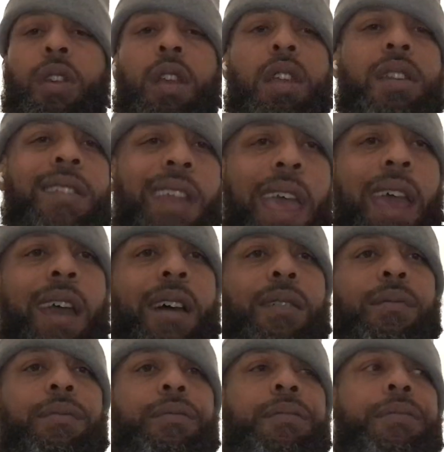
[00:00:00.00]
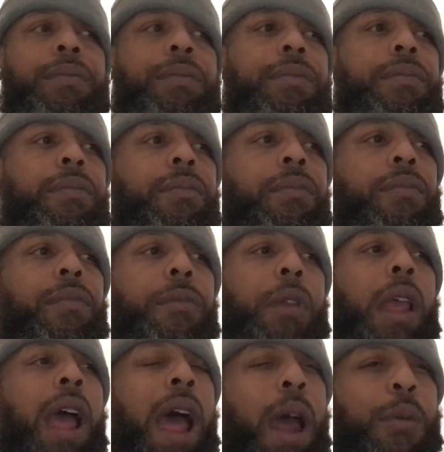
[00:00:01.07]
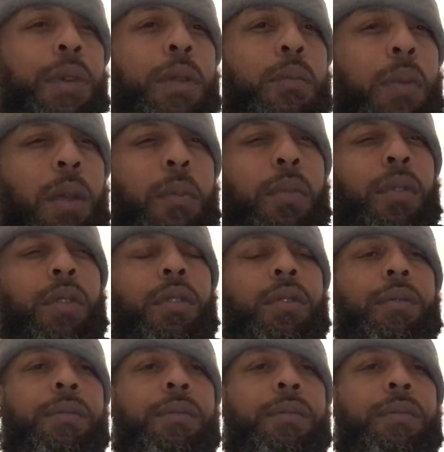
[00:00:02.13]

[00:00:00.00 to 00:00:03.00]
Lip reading: Now, I remember